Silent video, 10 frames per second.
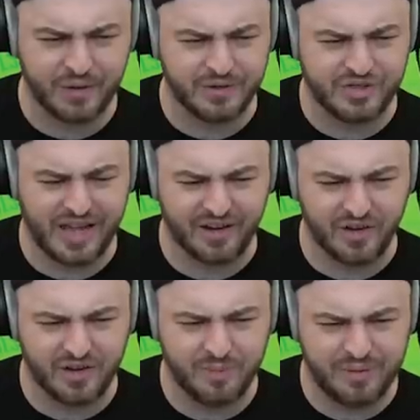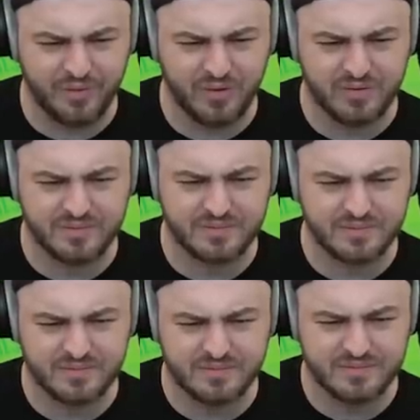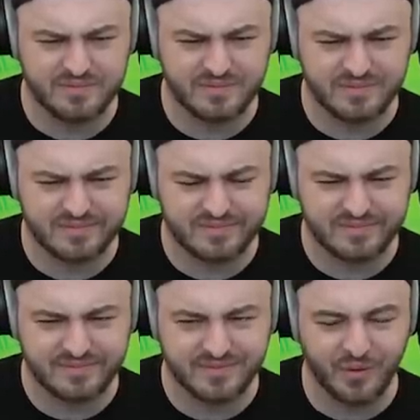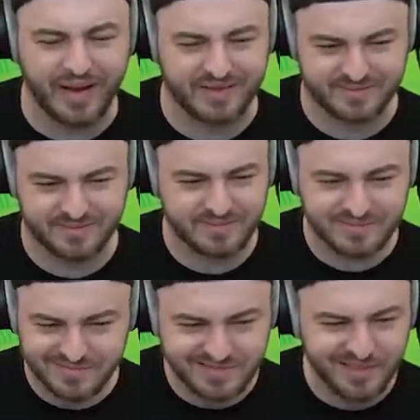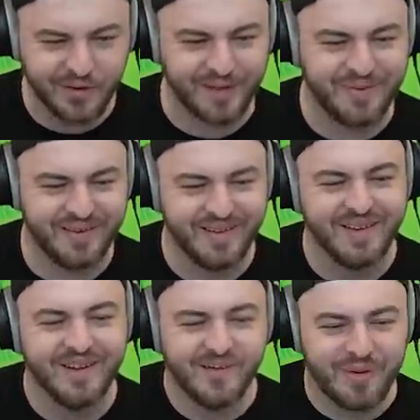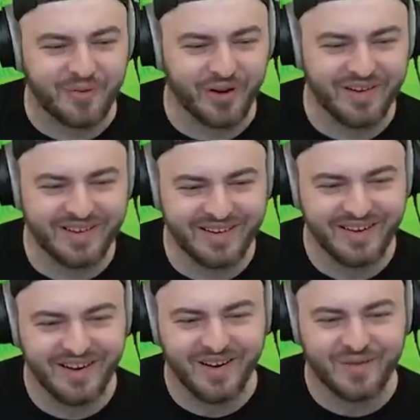he Biffle's actually just Biffle? a janitor. He's yeah, actually I'm a janitor. janitor. Wait. Yeah. Wait, Biffle. He's not